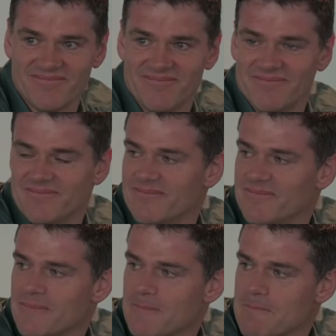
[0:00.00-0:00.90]

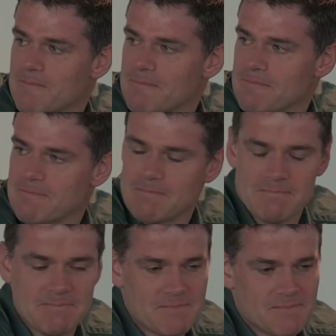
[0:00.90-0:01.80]

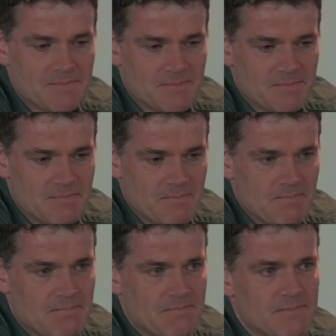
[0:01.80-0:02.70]

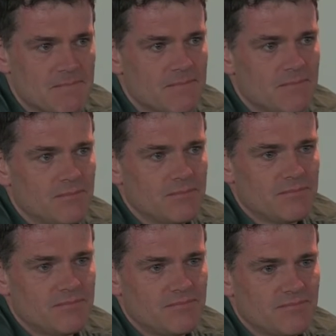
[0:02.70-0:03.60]

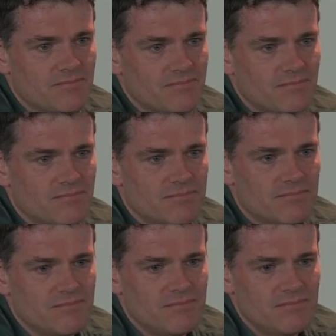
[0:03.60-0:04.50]

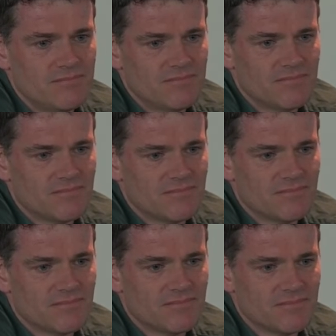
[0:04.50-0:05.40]

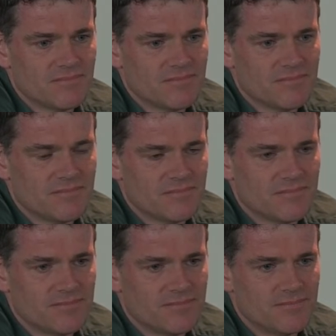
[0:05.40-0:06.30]

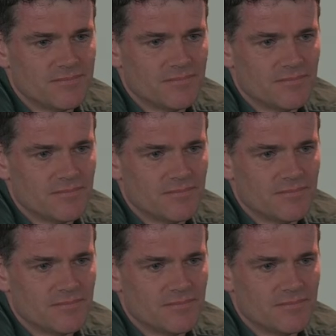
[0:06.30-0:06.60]
(silent)